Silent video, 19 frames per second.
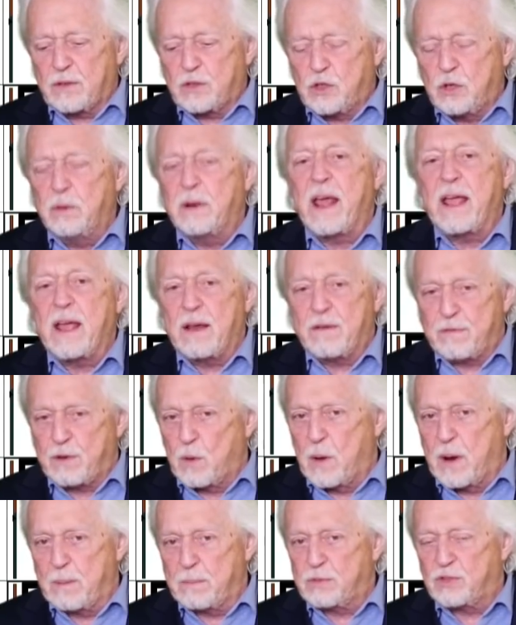two-day
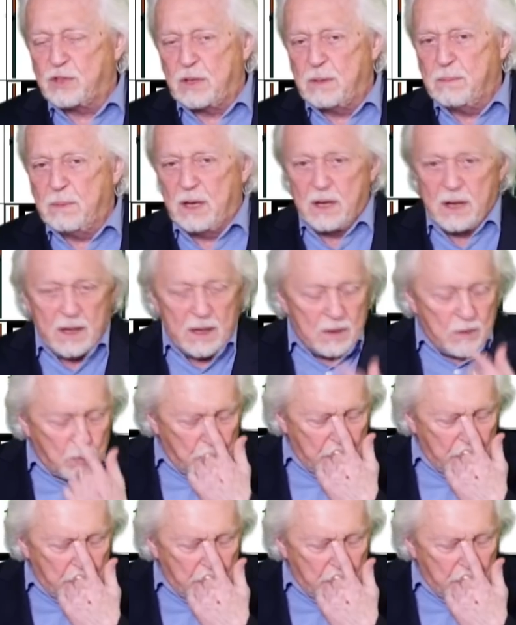FOMC meeting.